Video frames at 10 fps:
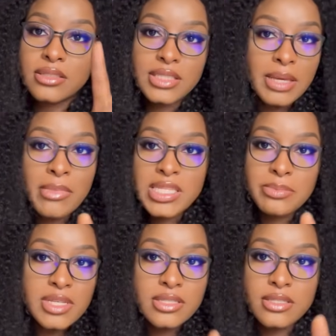a man's
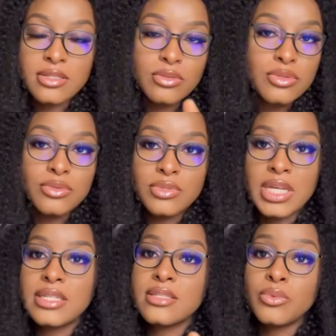place is not to do
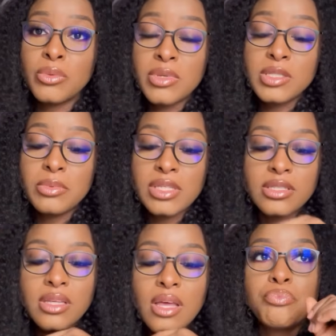that, it's the woman's
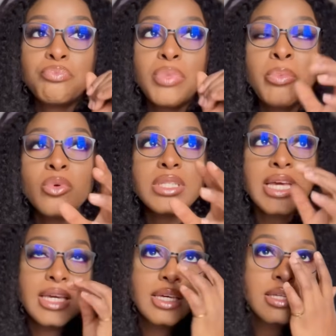place. People
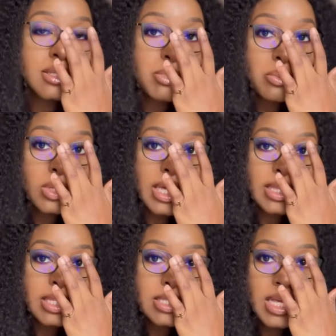like
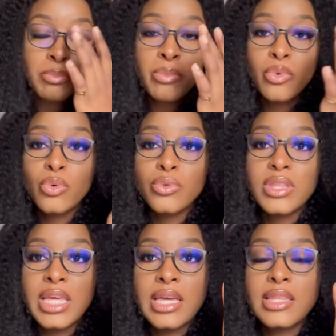this are people who
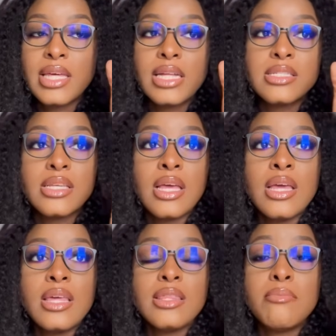think that
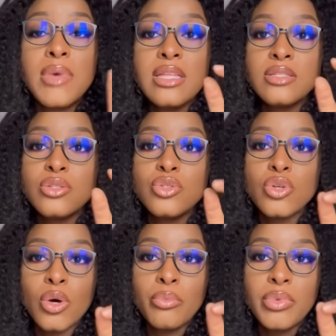the man's
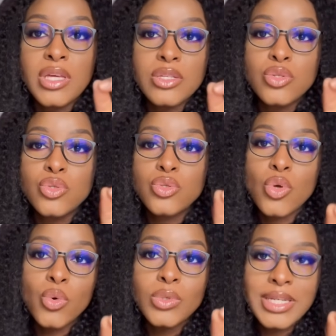job is
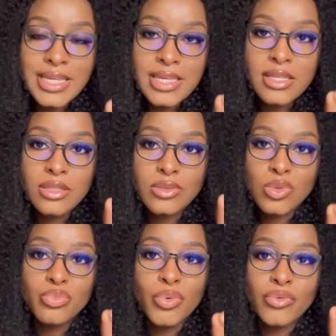solely
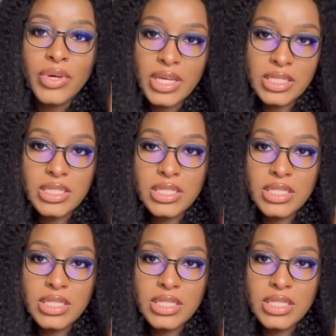to provide.